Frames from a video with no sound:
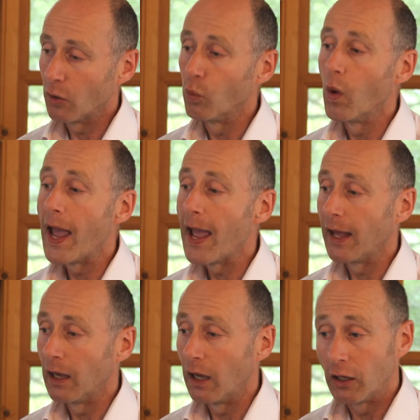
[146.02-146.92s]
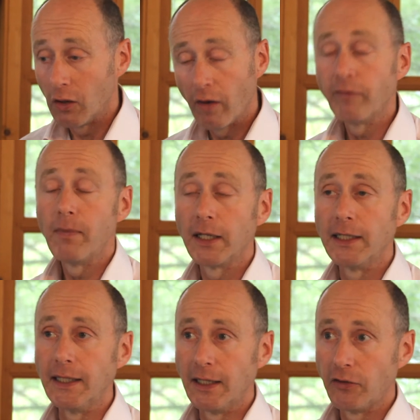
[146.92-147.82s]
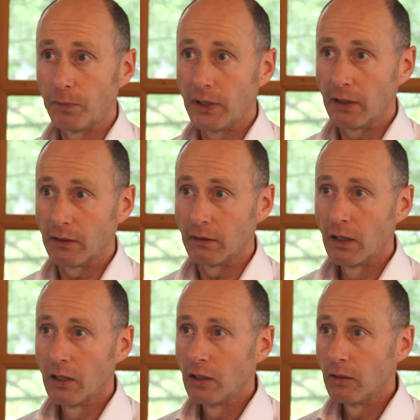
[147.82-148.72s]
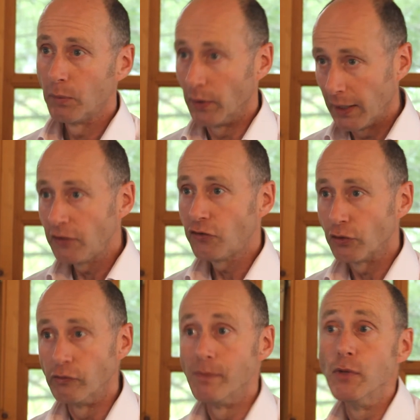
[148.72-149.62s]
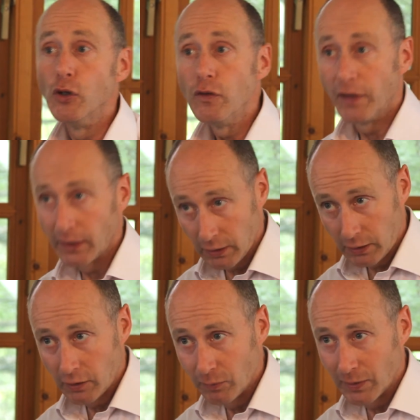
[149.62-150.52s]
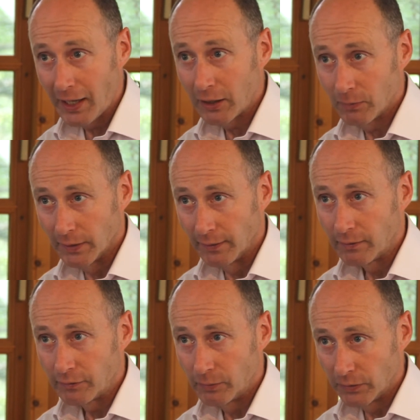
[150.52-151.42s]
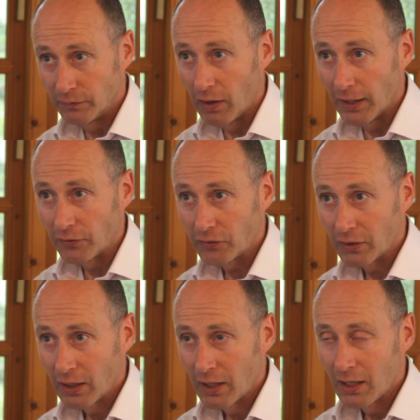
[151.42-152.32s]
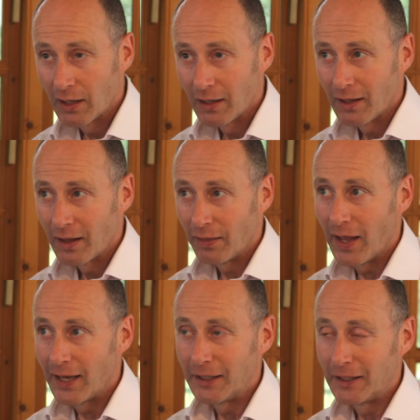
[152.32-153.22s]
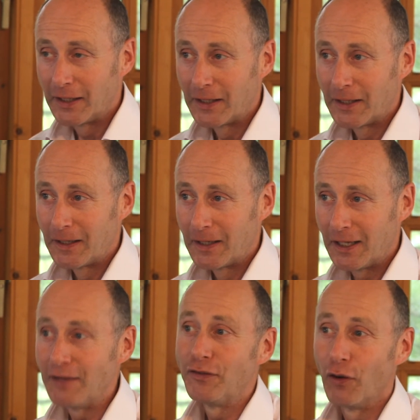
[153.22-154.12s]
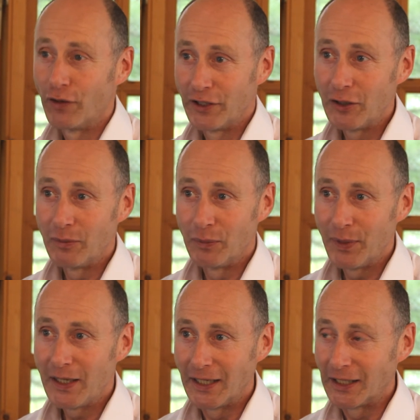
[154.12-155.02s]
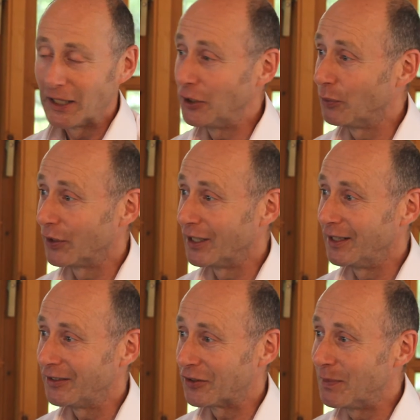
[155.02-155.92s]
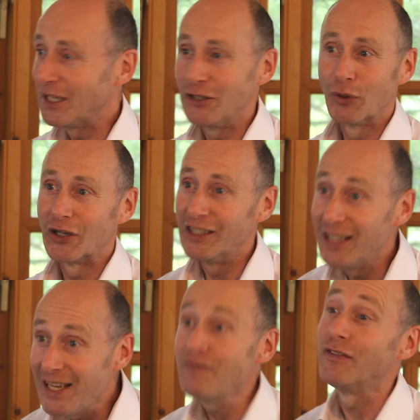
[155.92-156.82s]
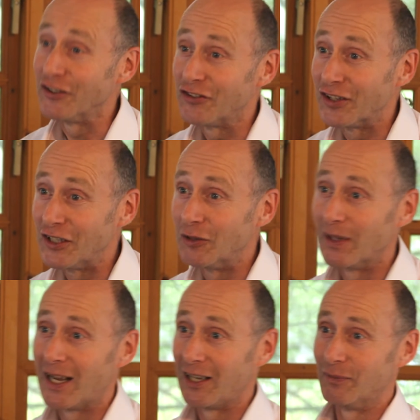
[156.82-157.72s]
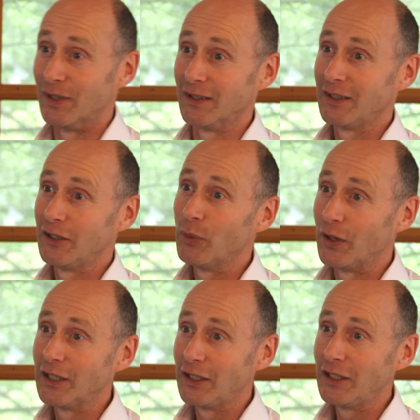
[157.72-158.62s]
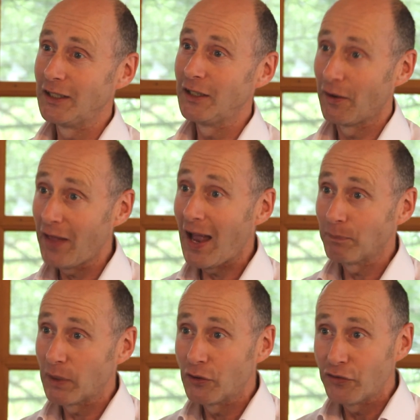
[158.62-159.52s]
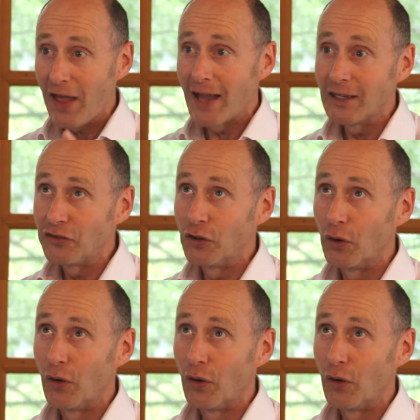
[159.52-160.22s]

where a lot of money is being put into removing the human element from advice, then if you're a human being, you want to leverage the human element. You want, that, because that is